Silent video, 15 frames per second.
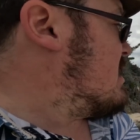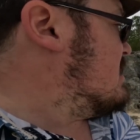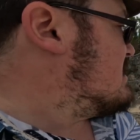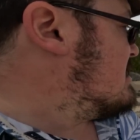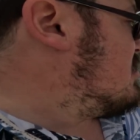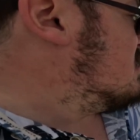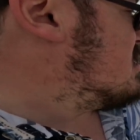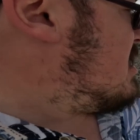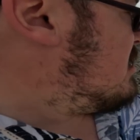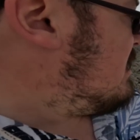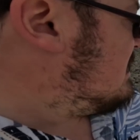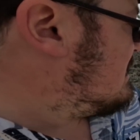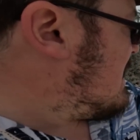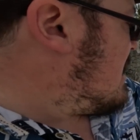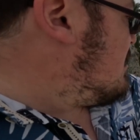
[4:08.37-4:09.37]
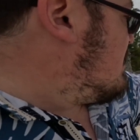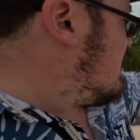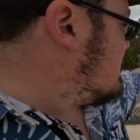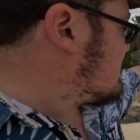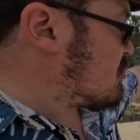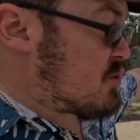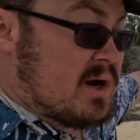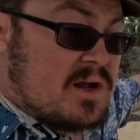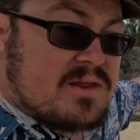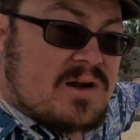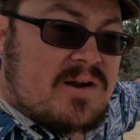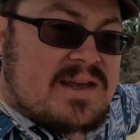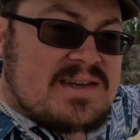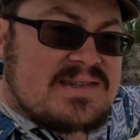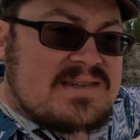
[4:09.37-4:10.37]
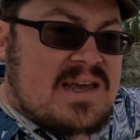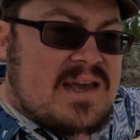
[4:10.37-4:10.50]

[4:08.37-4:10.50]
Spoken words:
because it goes all the way down there to where there is